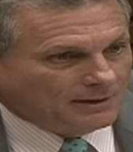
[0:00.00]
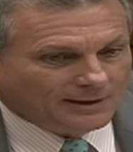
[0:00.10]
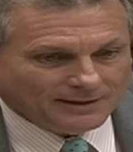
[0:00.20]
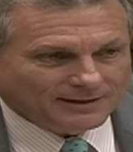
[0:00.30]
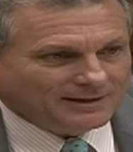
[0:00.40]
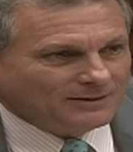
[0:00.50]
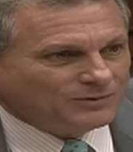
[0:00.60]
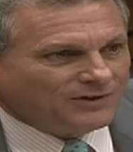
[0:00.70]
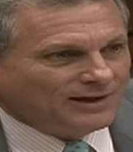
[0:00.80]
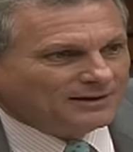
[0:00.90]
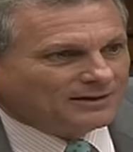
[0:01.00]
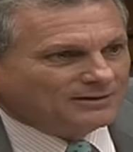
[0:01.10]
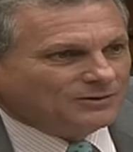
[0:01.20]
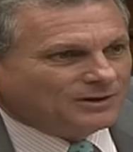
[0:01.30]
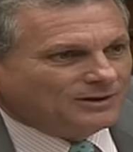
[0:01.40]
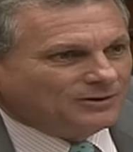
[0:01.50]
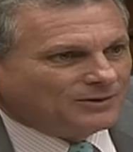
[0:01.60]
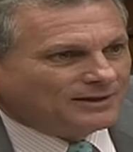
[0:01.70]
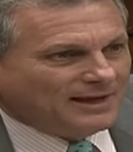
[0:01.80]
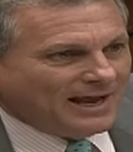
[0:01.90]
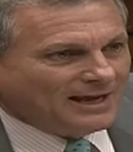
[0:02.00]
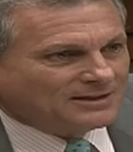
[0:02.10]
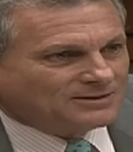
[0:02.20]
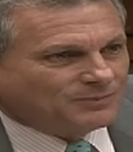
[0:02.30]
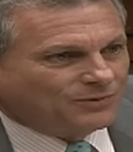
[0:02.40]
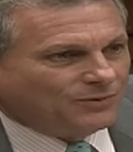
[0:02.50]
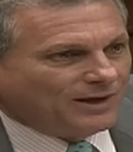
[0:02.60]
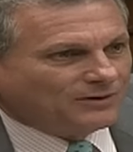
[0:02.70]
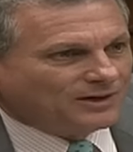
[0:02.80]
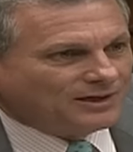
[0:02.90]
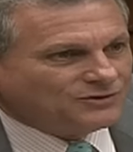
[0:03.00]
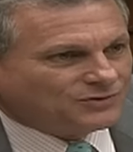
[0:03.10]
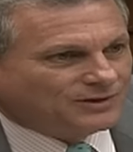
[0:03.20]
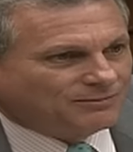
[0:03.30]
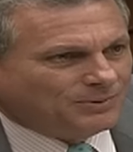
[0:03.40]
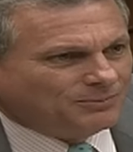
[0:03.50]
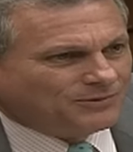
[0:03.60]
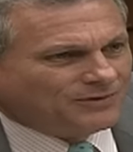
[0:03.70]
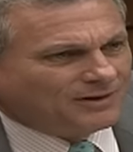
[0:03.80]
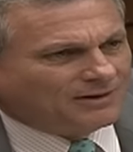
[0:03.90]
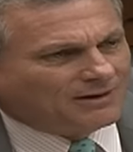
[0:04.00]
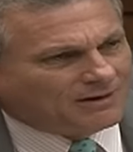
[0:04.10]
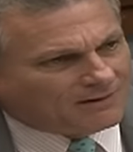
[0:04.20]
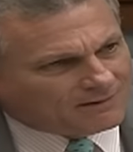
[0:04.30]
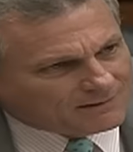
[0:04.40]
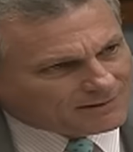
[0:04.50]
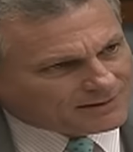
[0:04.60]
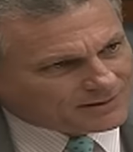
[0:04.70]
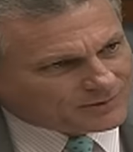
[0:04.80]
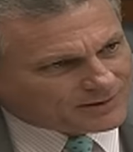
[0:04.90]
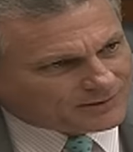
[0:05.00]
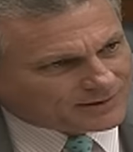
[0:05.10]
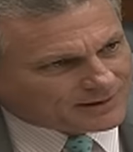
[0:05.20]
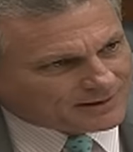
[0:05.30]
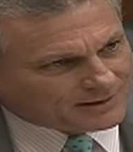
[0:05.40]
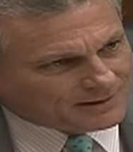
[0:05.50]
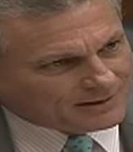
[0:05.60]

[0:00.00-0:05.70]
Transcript: And, and it was like you could hear a gasp throughout the country of people saying, oh, here we go again.